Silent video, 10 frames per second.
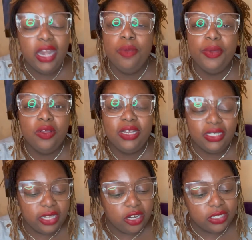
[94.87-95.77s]

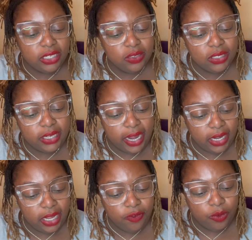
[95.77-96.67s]
buildings that are still
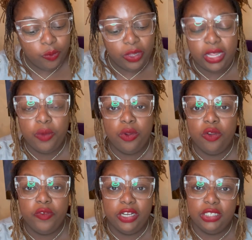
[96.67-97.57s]
standing from when they
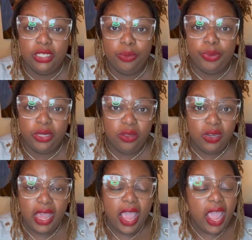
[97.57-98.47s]
were originally built.
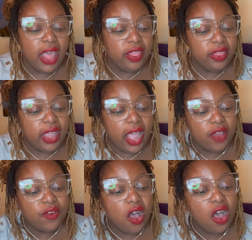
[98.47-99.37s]
And then they
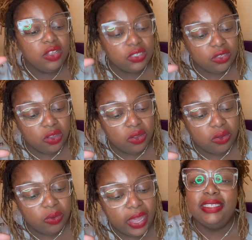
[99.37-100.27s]
have
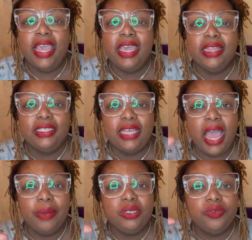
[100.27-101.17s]
also taken the
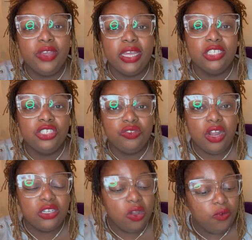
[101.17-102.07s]
time to
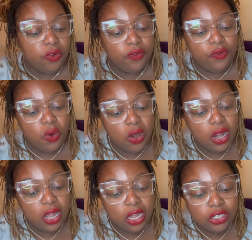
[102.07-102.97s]
reconstruct over
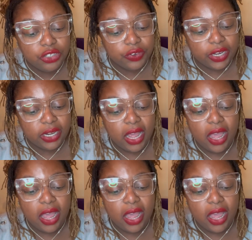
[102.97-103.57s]
400